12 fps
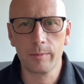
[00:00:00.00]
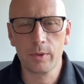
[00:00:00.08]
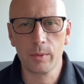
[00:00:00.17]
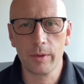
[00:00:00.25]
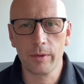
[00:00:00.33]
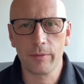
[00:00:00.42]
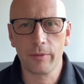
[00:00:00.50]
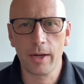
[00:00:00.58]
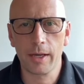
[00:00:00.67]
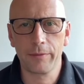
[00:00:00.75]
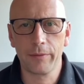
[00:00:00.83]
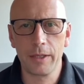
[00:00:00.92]
to another
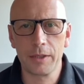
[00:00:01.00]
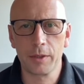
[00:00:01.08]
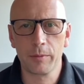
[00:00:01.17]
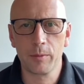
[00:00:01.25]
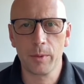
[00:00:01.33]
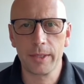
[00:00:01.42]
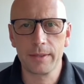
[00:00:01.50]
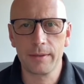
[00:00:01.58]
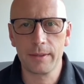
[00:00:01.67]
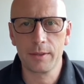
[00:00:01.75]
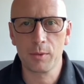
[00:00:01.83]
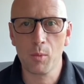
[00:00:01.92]
Friday feature for what is
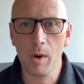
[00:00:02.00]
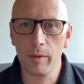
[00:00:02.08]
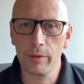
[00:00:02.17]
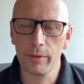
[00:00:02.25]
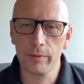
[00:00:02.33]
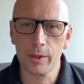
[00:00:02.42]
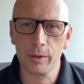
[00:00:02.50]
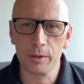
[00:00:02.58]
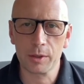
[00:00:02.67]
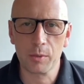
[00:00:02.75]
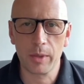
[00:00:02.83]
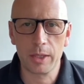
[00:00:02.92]
the 12th of
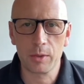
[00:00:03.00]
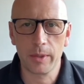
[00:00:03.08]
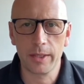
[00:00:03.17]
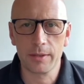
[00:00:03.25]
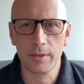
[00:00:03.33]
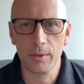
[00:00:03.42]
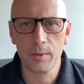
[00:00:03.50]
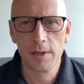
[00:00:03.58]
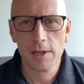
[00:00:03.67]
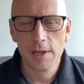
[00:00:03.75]
August 2022.